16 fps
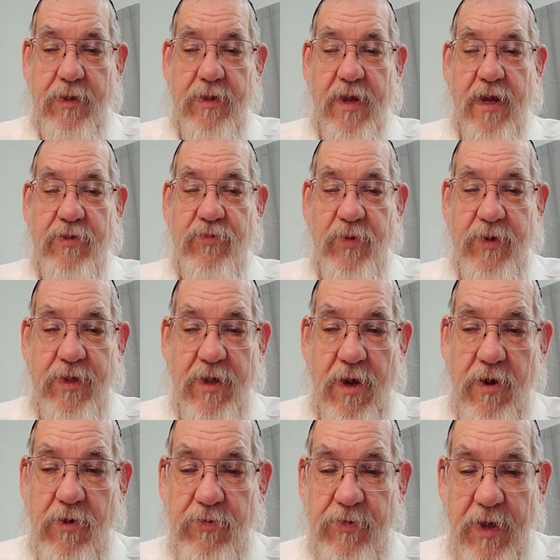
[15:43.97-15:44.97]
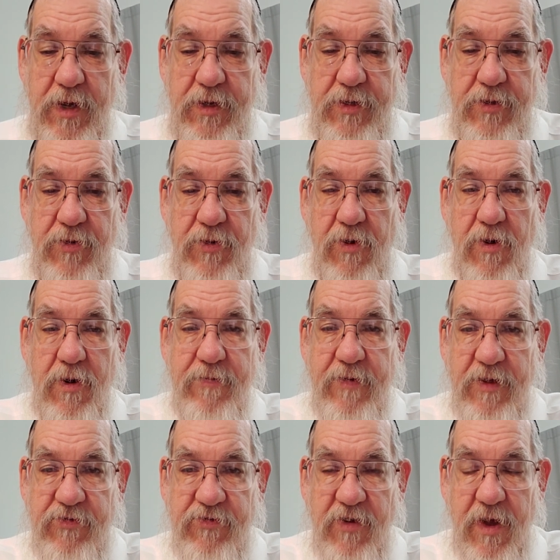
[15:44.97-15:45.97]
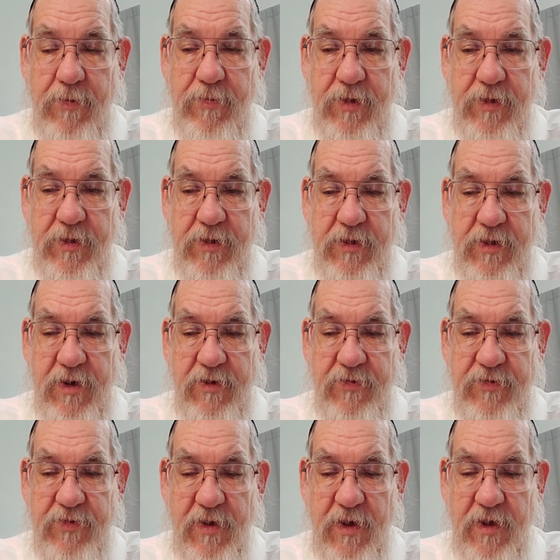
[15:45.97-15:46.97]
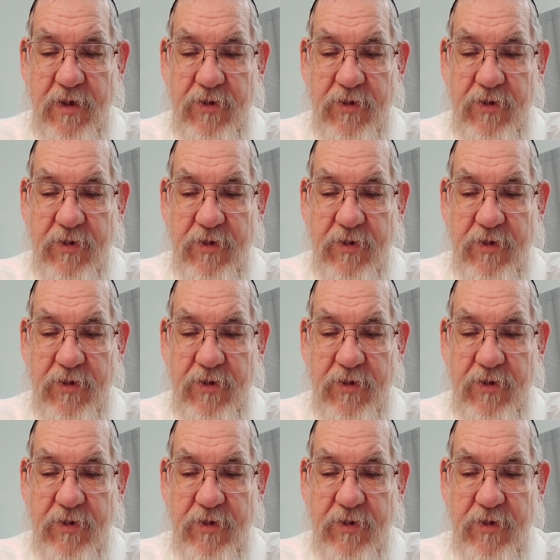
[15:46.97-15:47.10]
that we know that in awe of Hashem, and there's